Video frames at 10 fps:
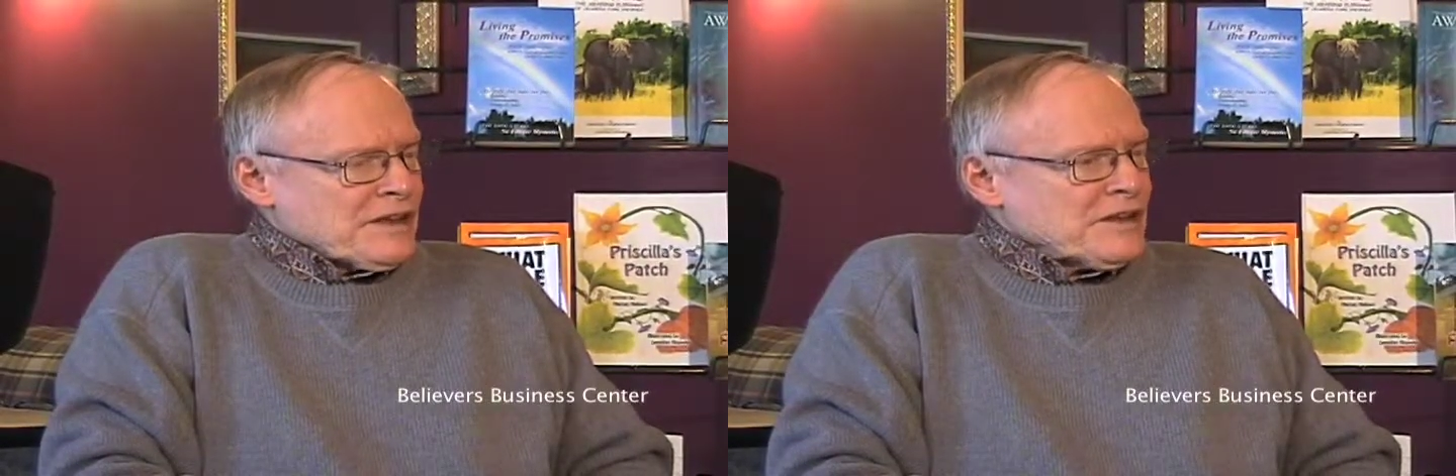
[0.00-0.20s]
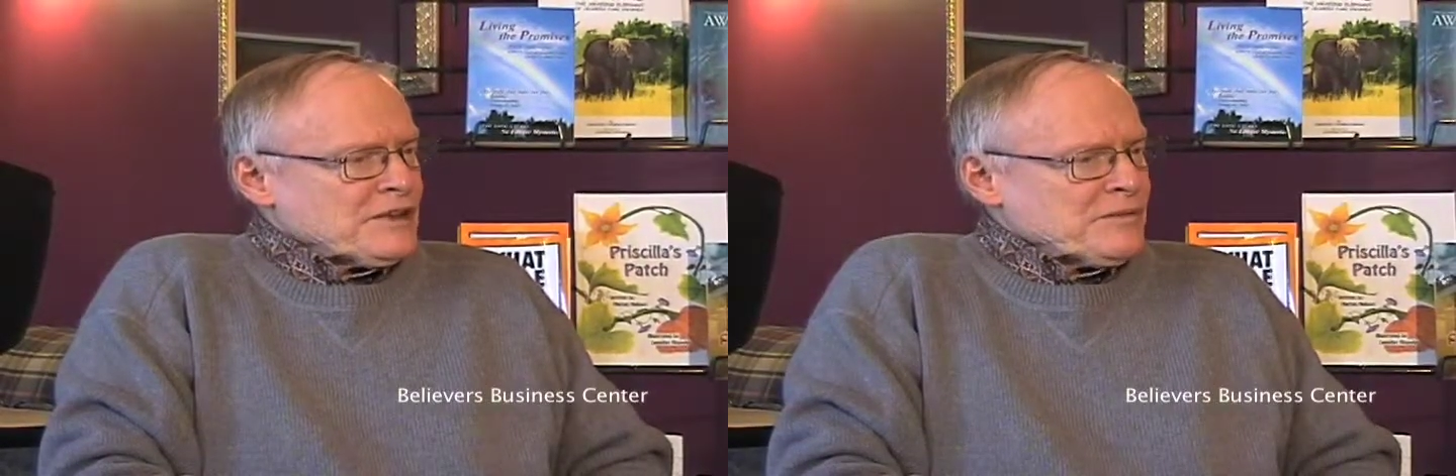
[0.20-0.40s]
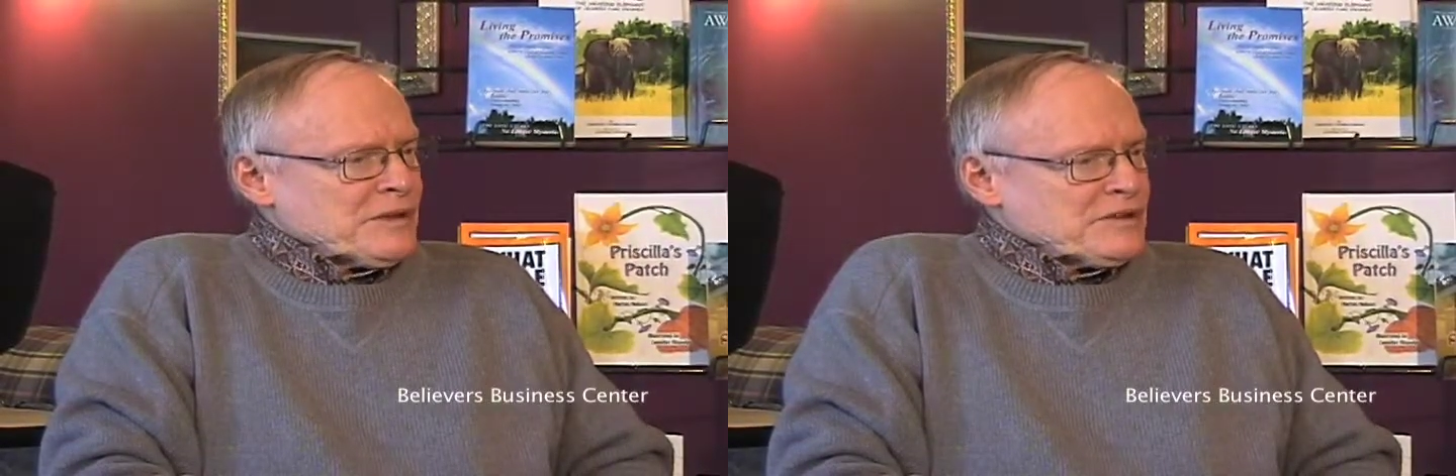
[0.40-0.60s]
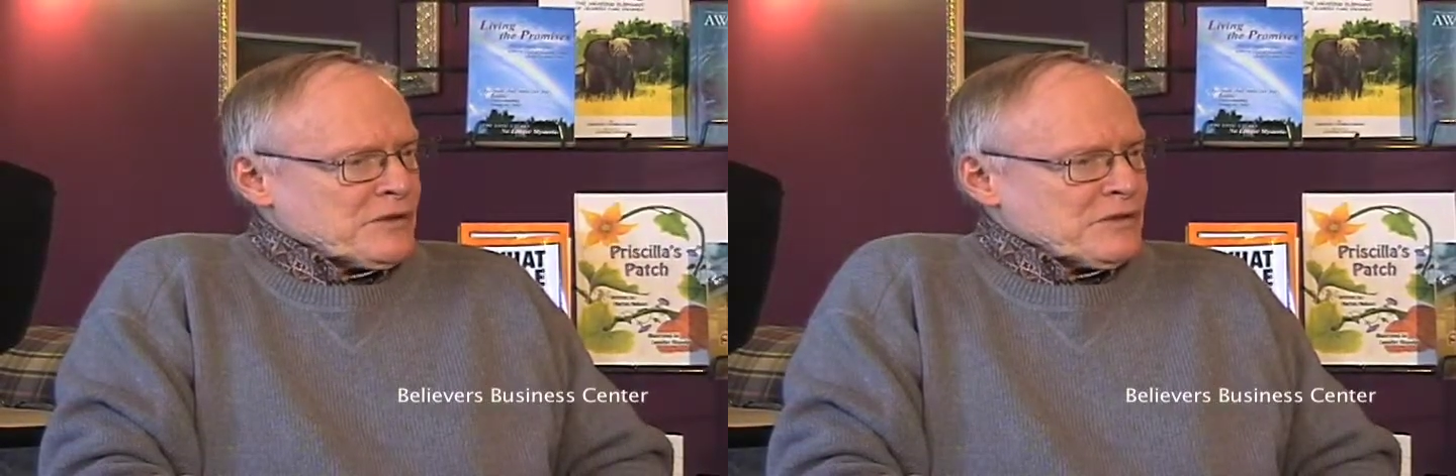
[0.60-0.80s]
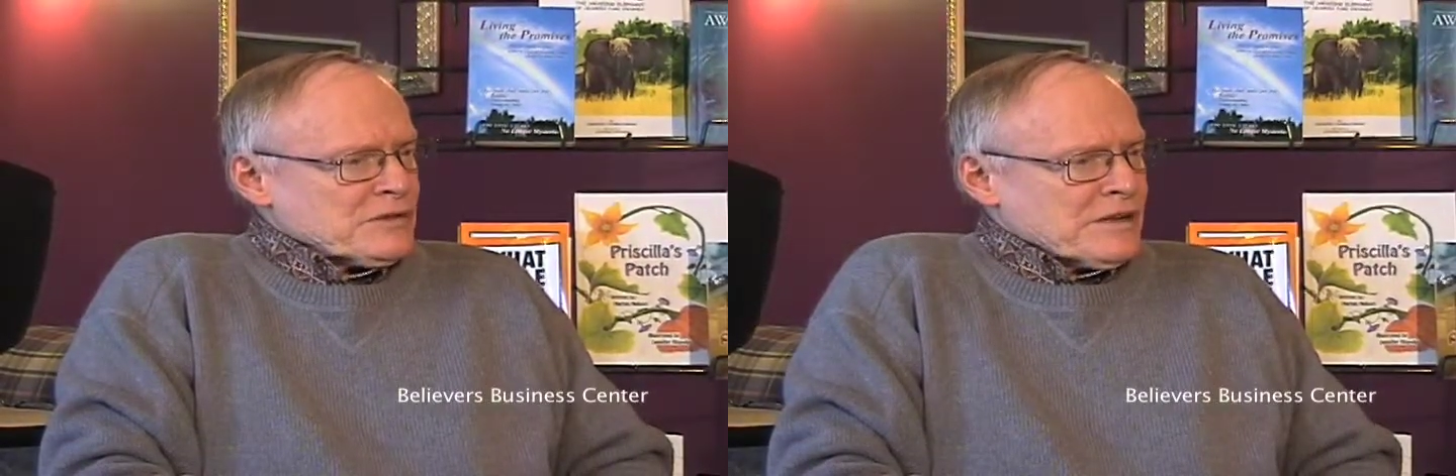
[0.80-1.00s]
they need to be
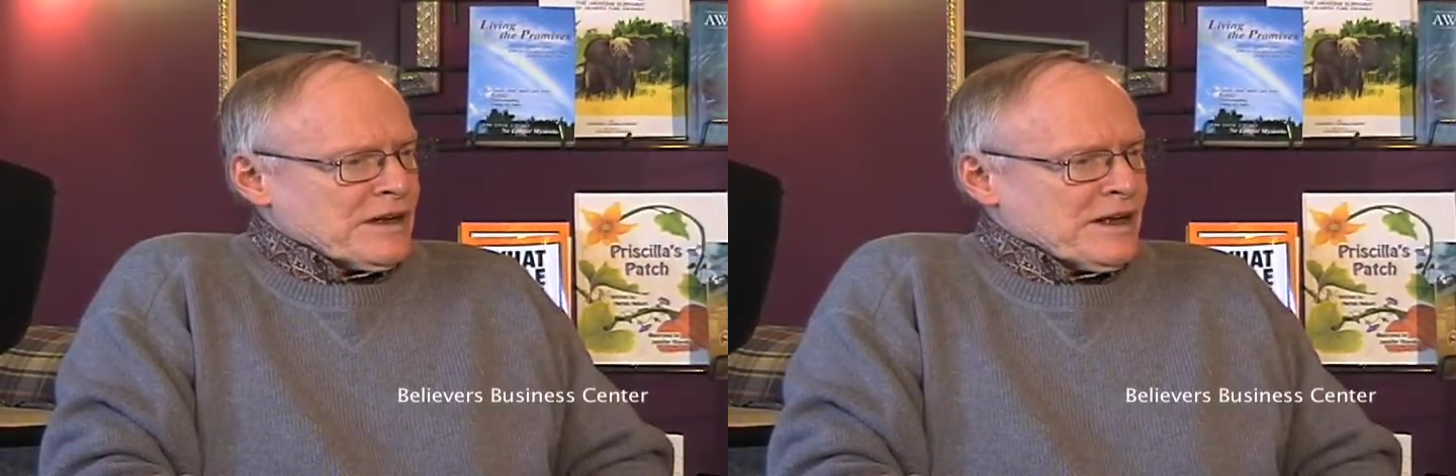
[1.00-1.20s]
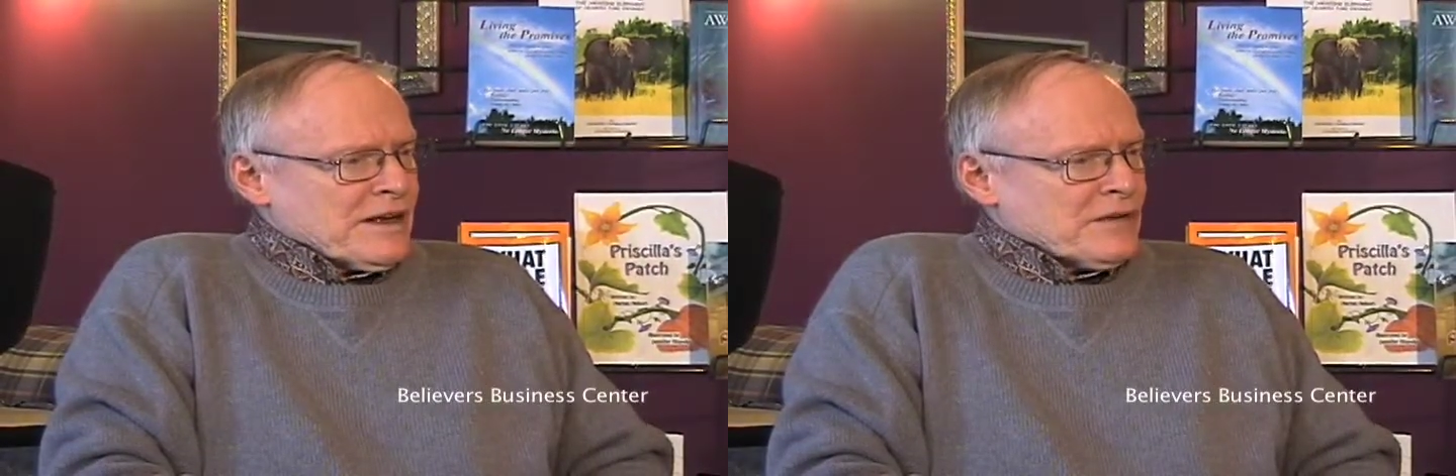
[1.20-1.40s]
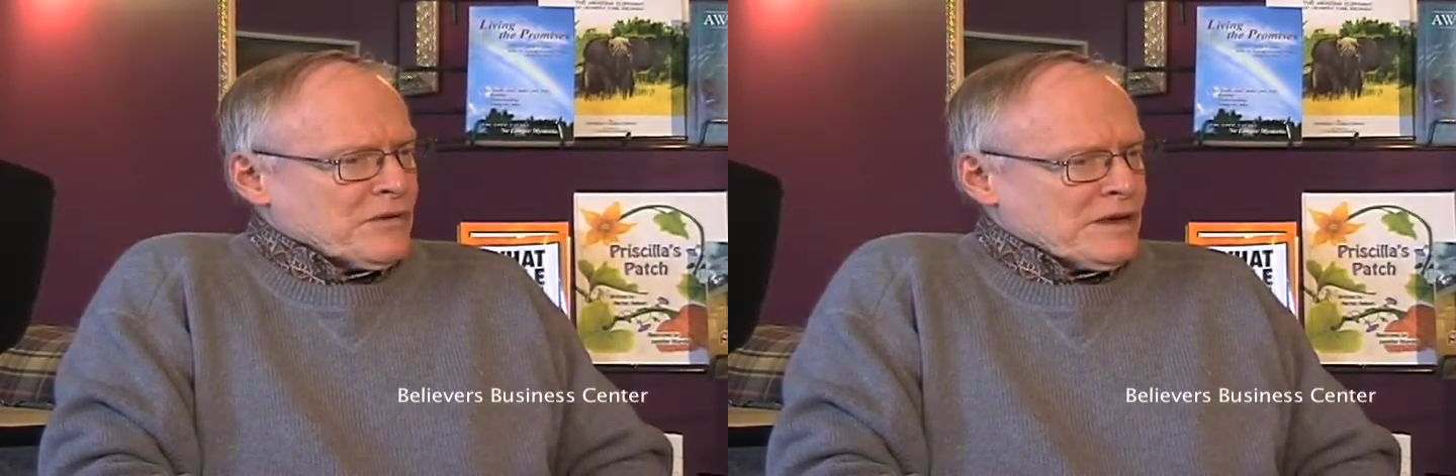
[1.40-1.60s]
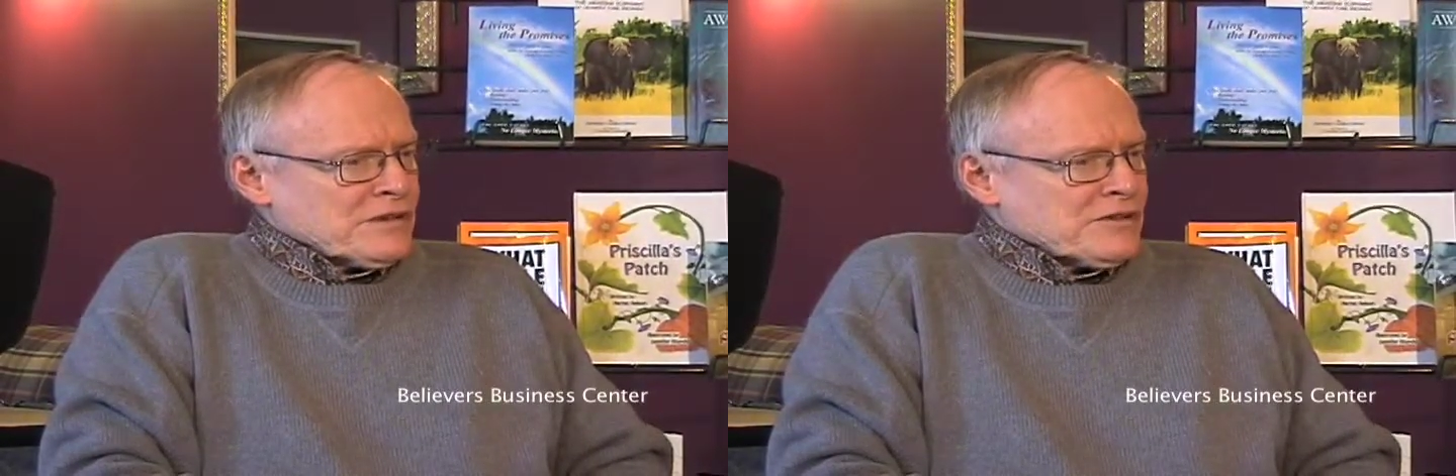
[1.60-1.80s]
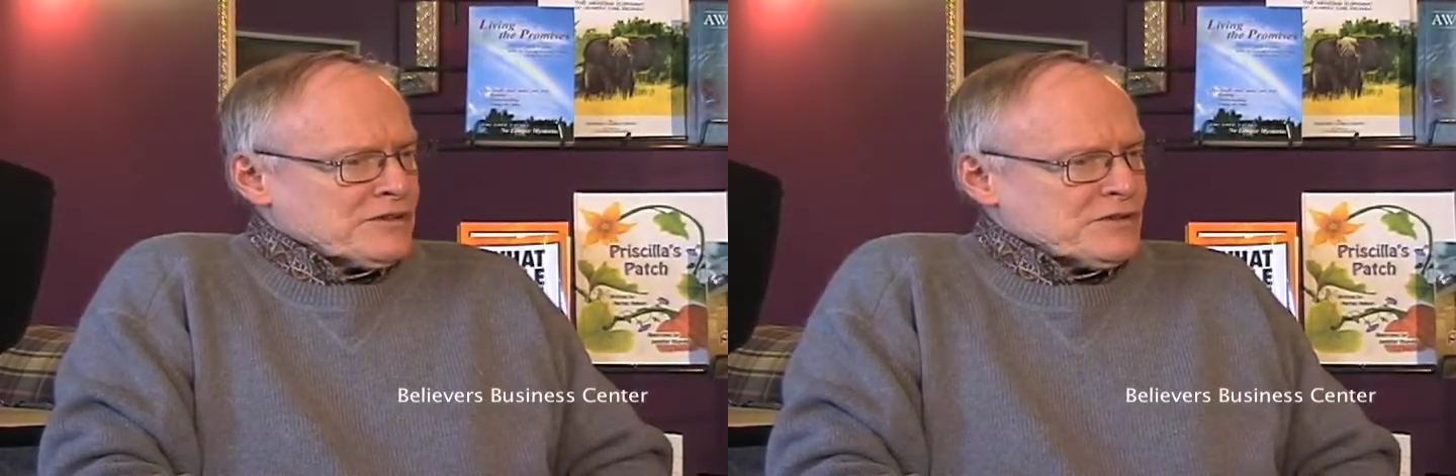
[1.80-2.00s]
told that, hey,
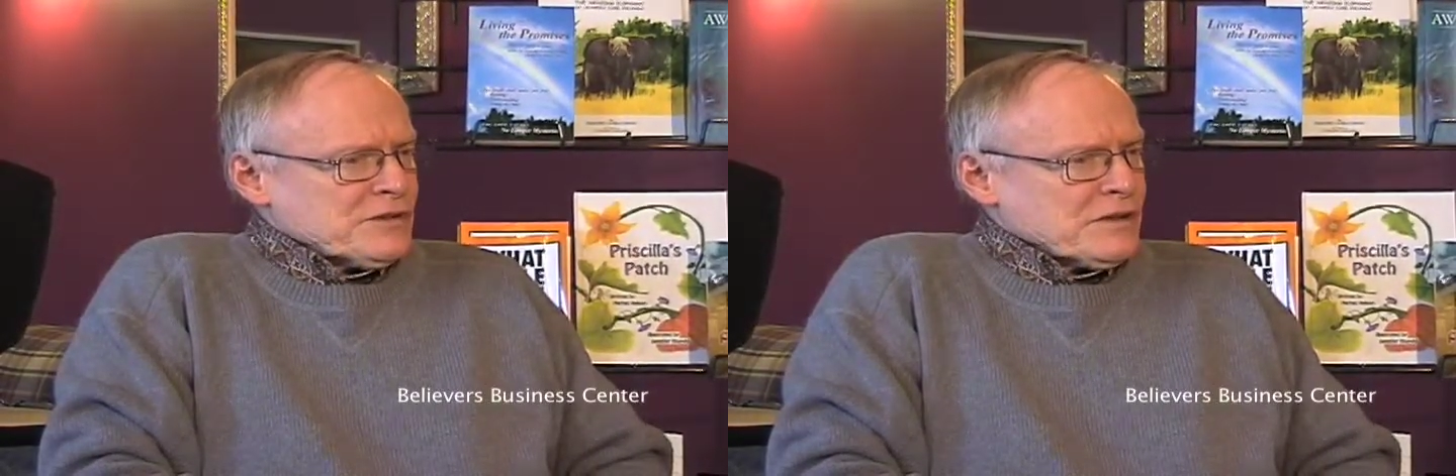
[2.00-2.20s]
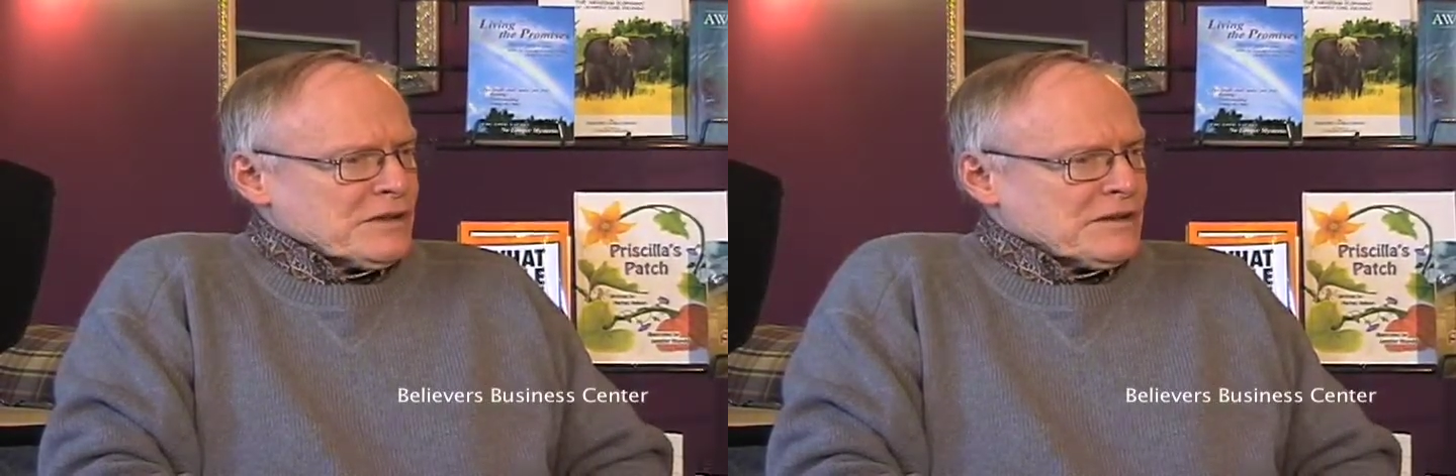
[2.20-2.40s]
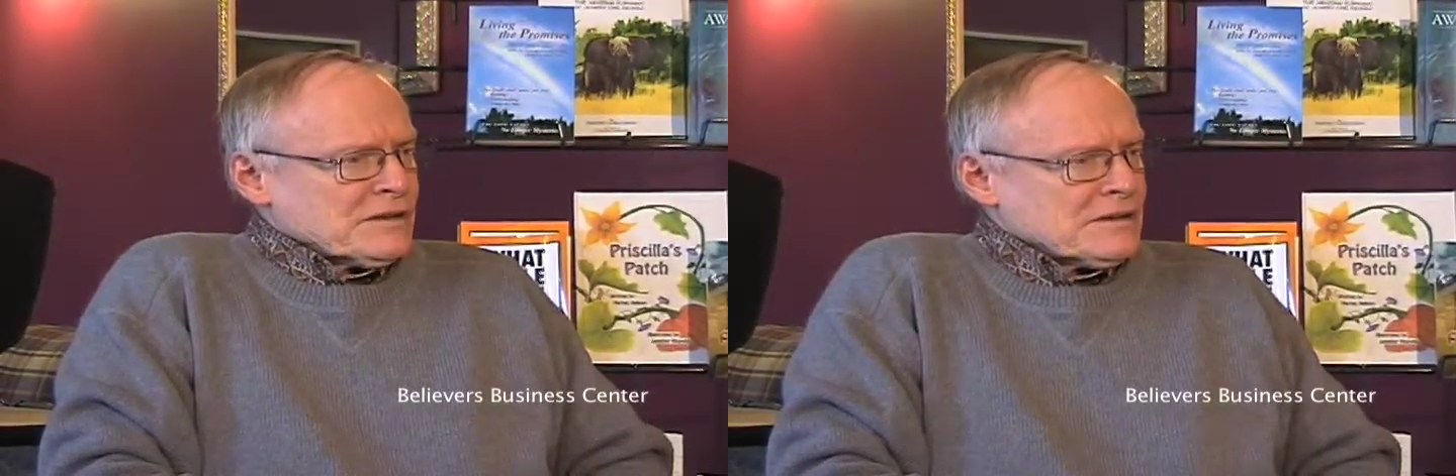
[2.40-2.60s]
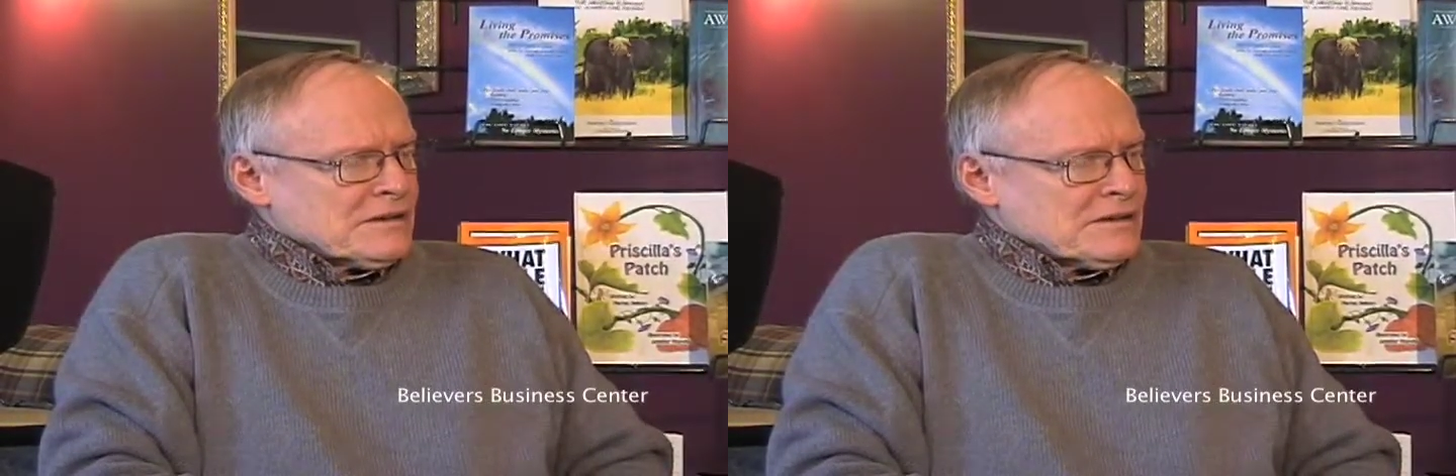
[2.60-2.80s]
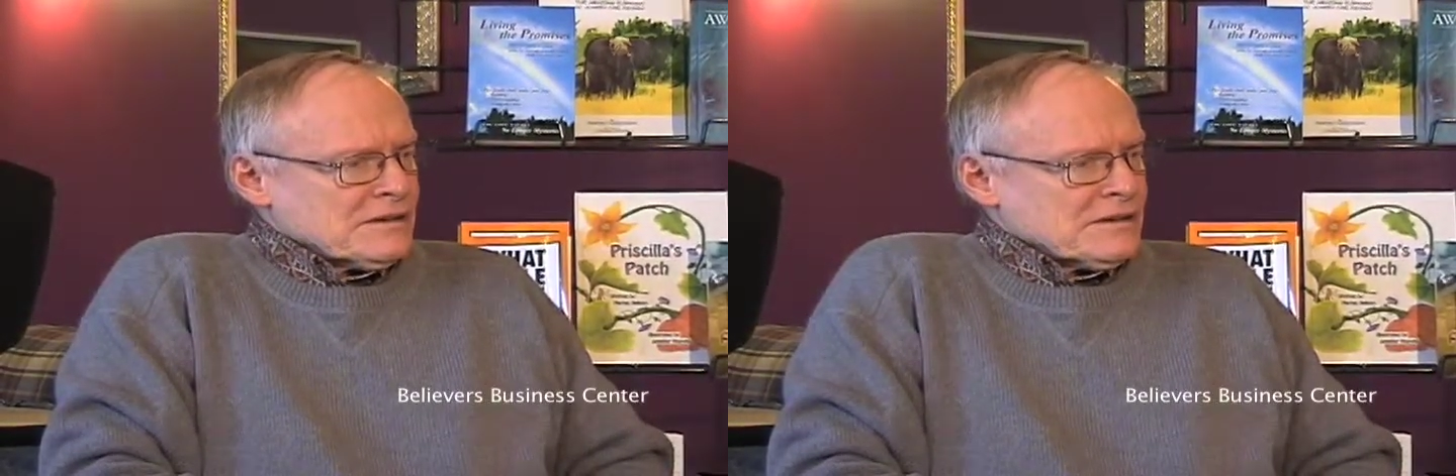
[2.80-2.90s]
why don't you